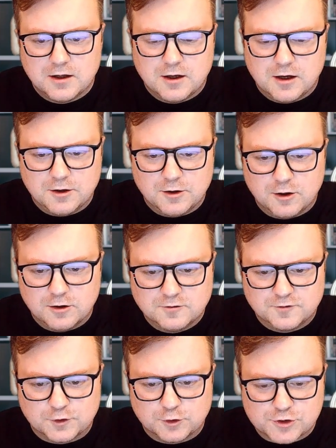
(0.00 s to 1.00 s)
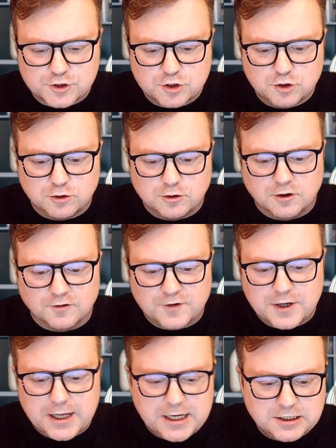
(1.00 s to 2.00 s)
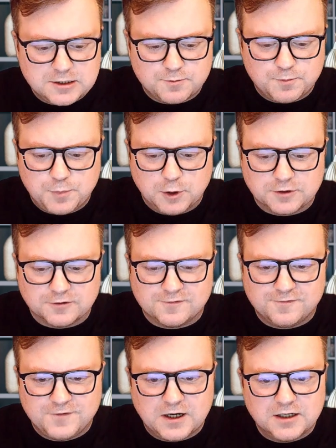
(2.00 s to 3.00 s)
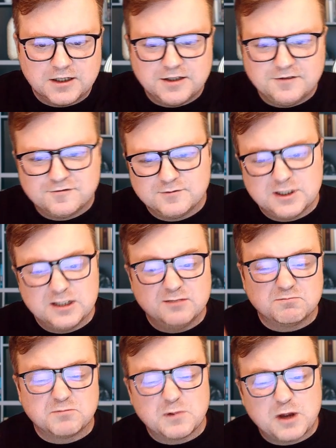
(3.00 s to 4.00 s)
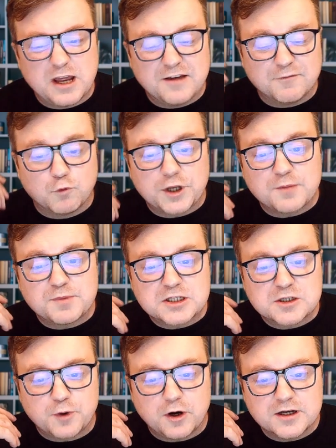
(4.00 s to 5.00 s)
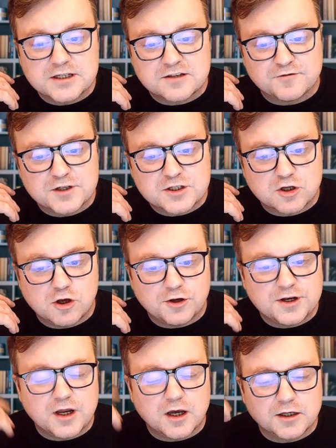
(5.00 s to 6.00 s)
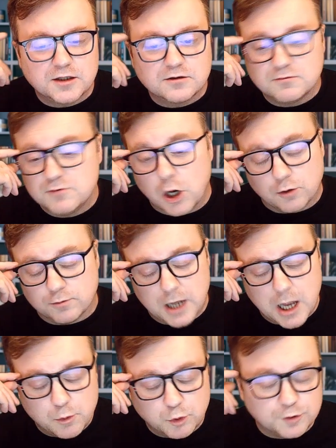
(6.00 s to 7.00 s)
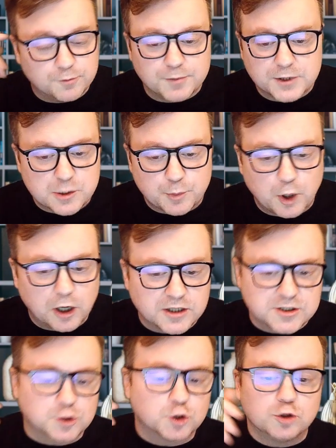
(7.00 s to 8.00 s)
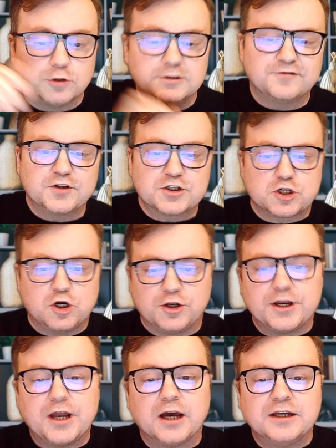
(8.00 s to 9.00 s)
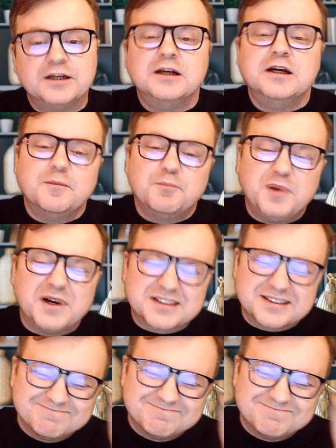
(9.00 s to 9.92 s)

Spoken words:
An overall score of 8.5. Would I be surprised if this got a 9? No, I wouldn't be surprised at all if this got a 9, but